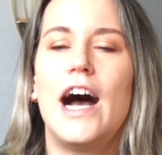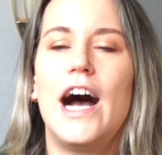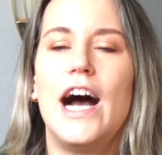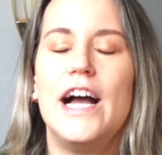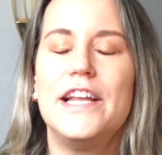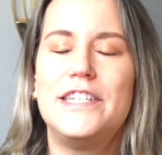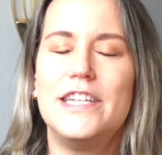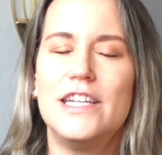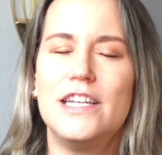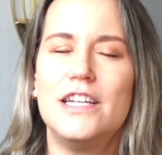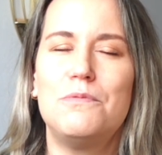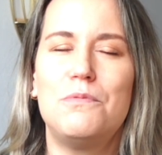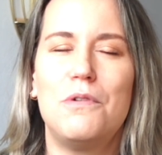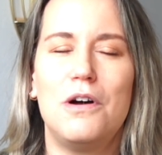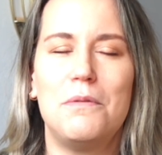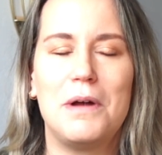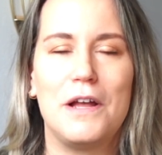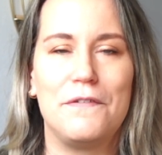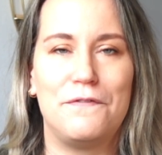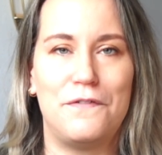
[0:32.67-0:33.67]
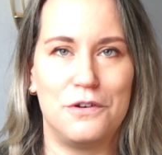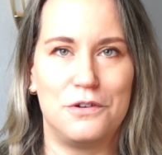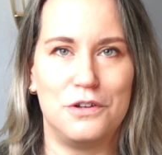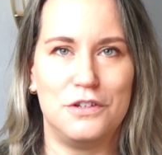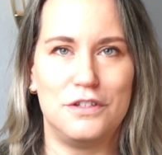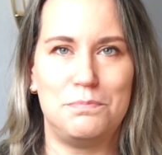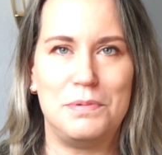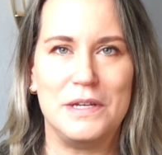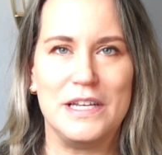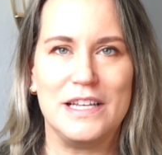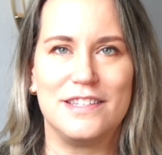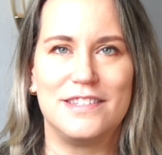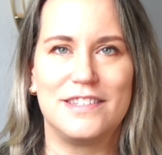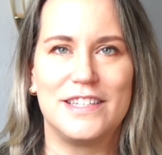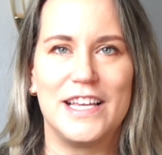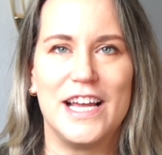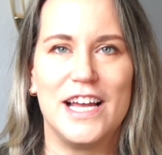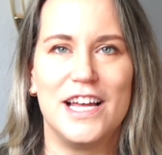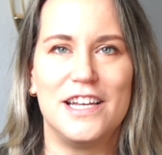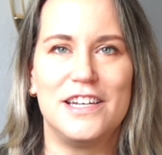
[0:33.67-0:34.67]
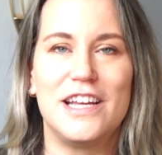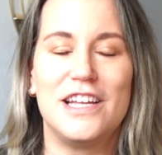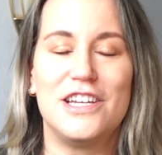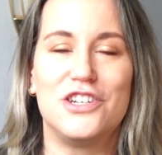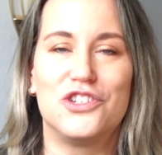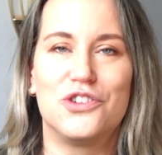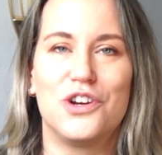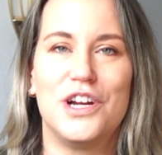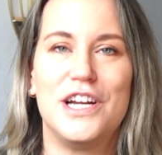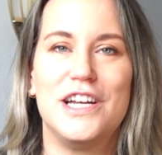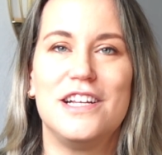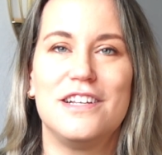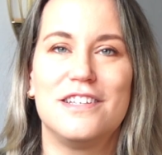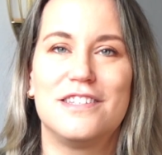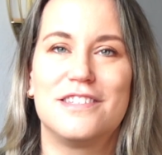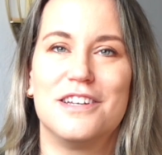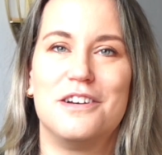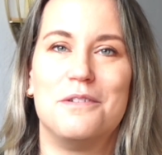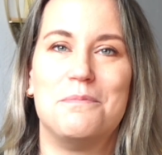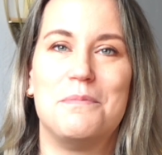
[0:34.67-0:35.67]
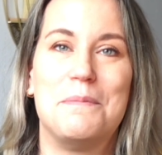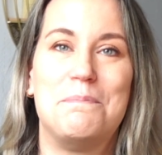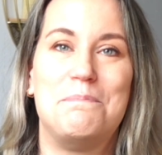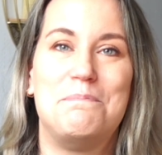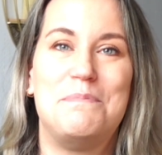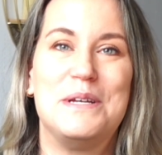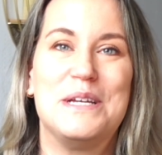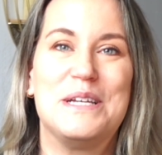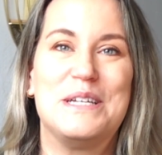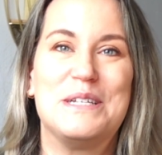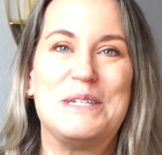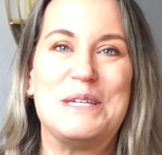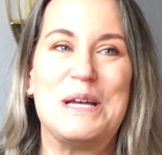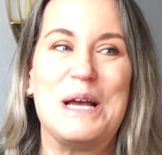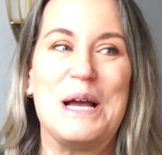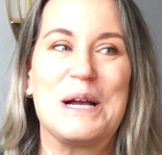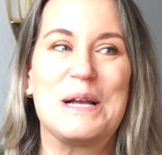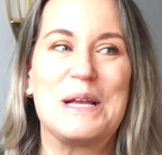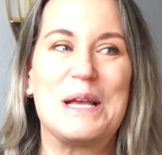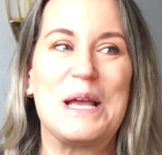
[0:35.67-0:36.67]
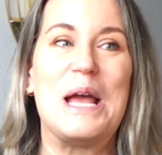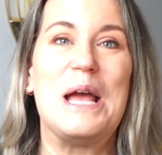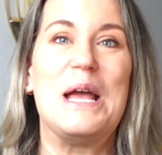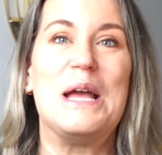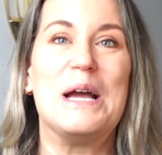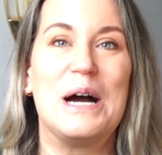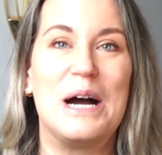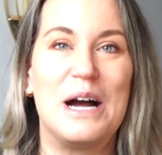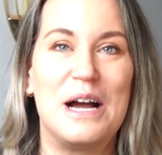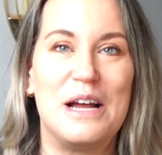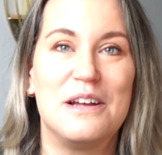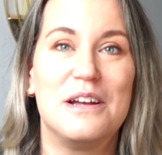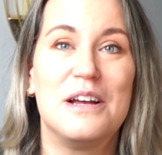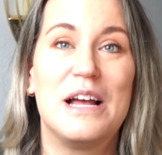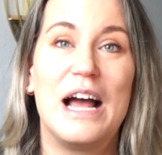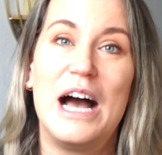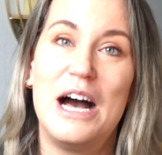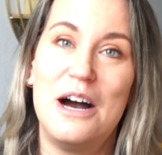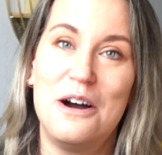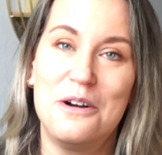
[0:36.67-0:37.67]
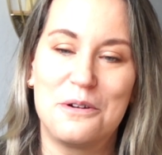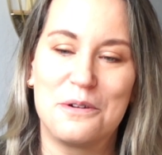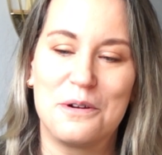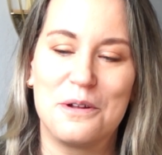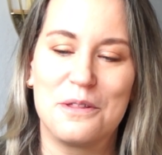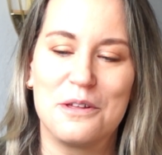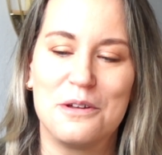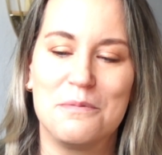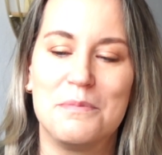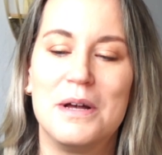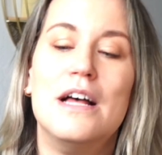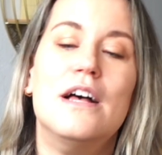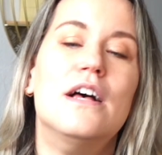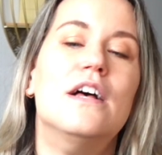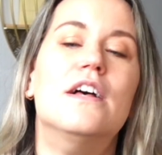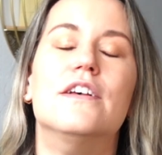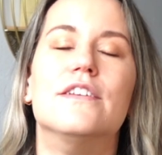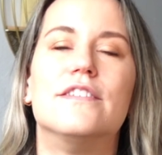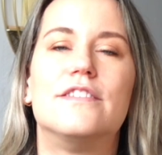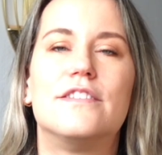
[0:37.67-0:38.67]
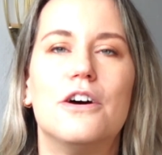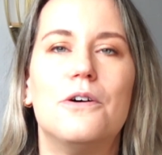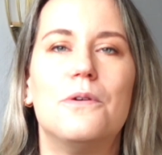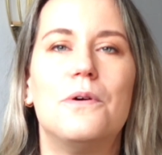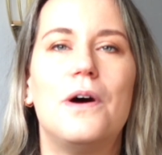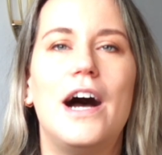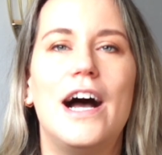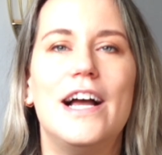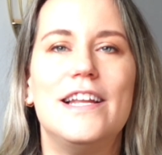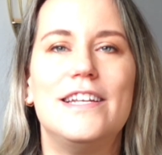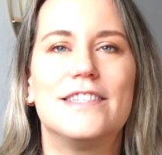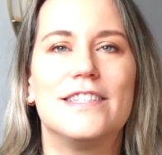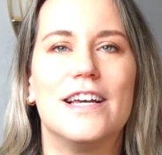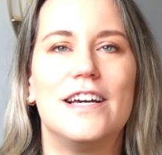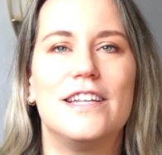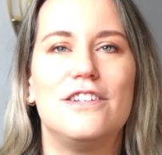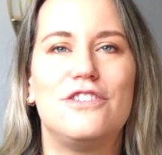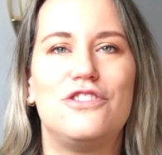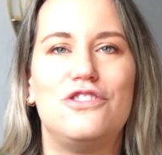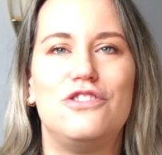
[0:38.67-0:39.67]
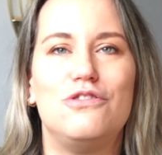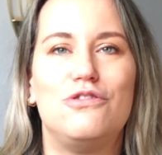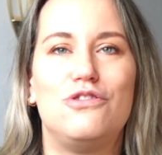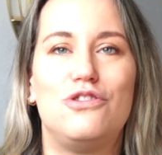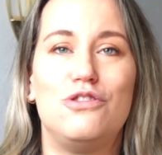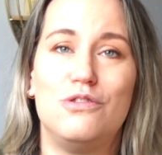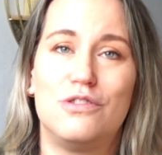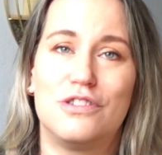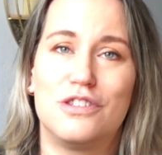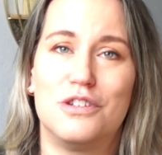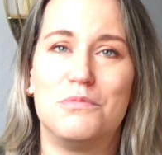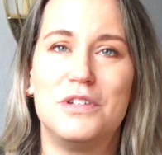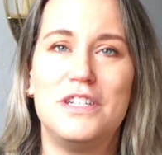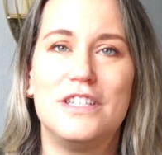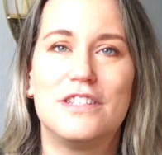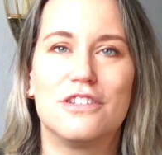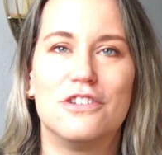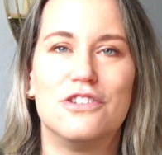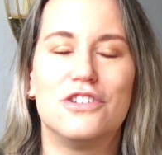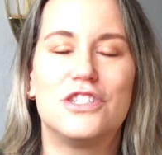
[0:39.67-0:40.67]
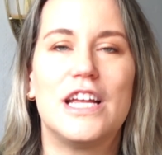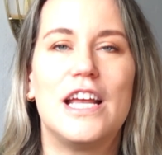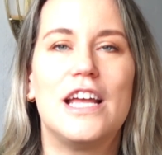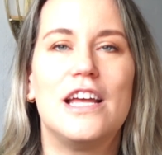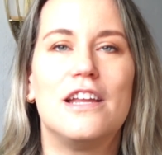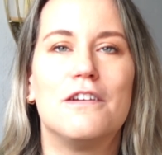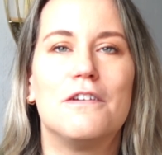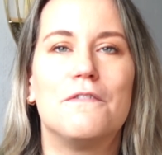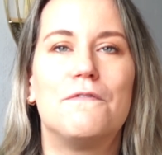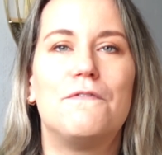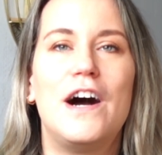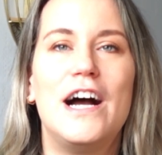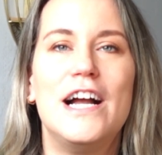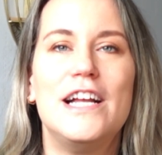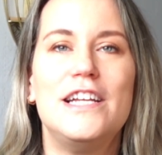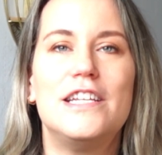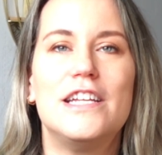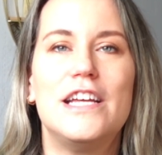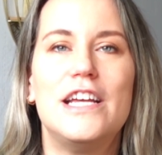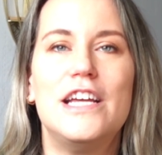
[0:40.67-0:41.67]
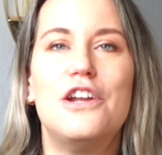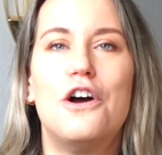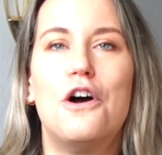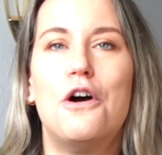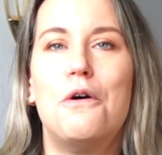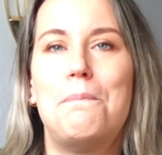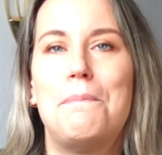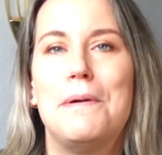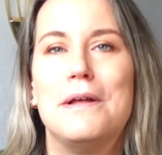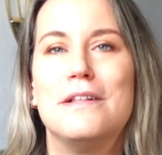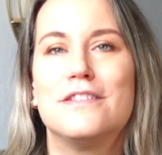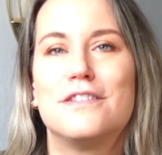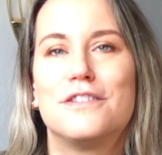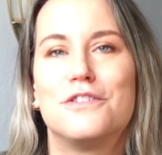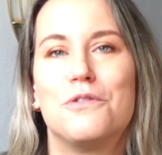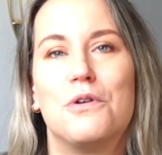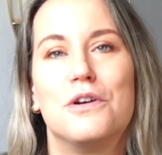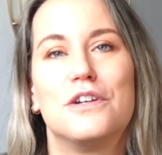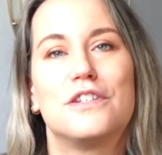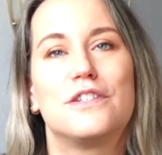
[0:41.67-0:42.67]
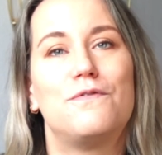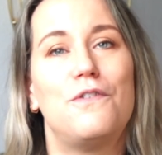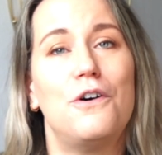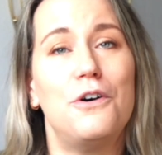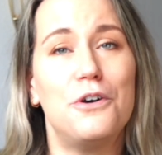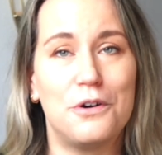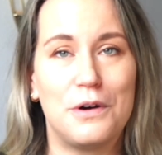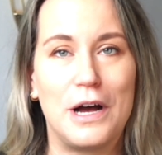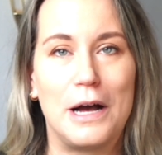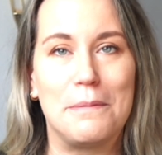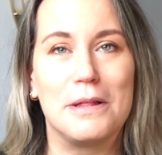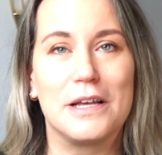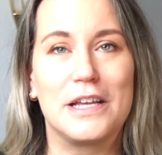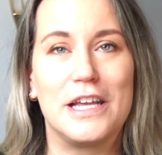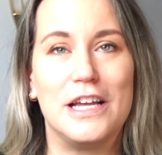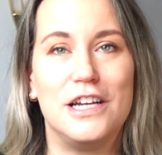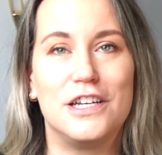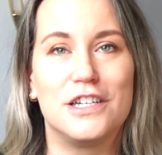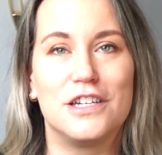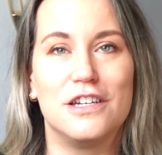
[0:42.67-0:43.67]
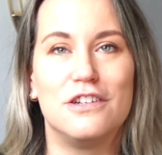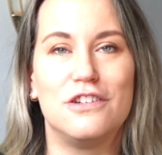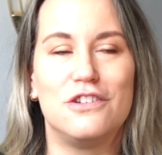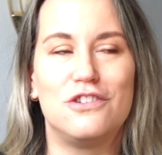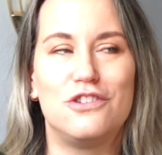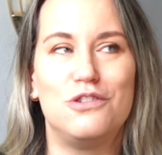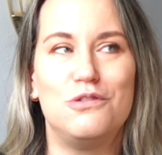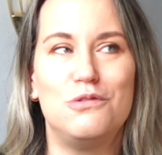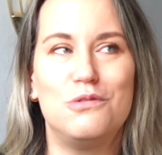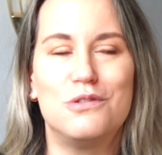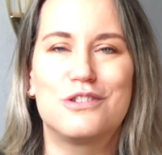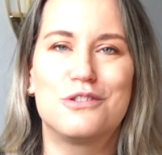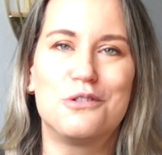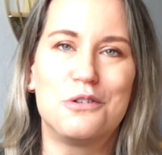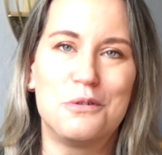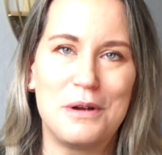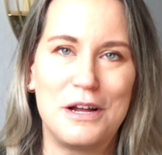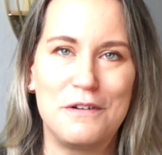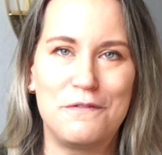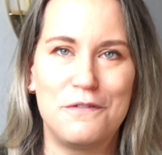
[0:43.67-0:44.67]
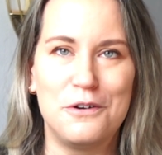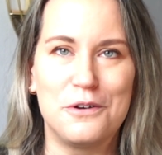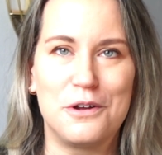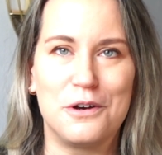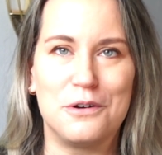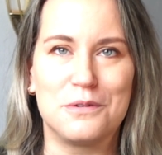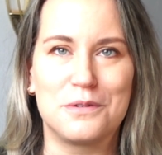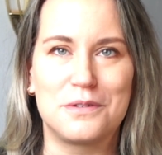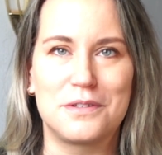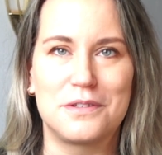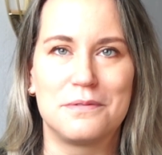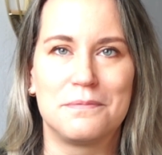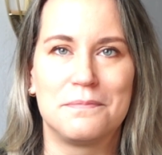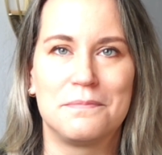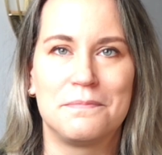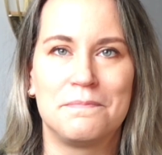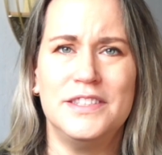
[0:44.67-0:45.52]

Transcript: I didn't want my photos being scanned and training some big tech AI algorithm, so I decided to do some research and find an open source photo application to store my photos.